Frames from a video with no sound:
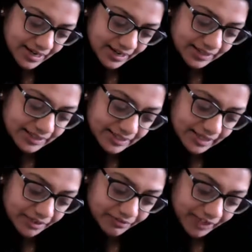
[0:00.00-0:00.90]
Each can
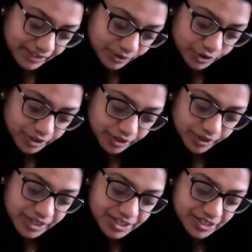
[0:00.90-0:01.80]
affect social
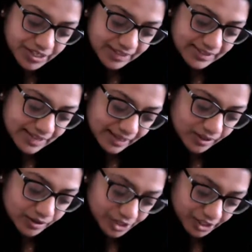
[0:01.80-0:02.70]
cohesion and
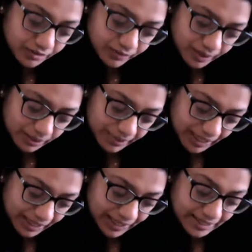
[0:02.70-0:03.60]
psychological
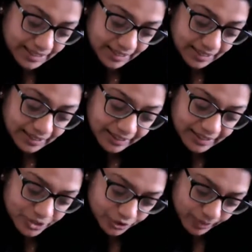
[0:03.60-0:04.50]
well-being. Each can lead
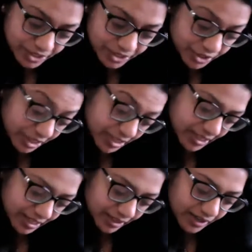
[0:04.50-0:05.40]
to
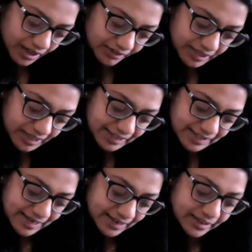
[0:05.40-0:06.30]
majoritarian governance
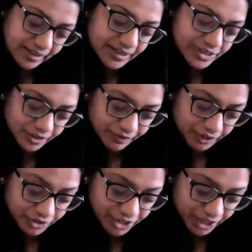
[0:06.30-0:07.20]
and creation of
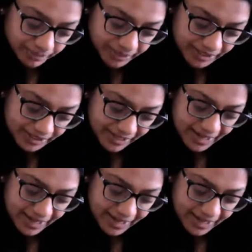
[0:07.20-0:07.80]
echo chambers.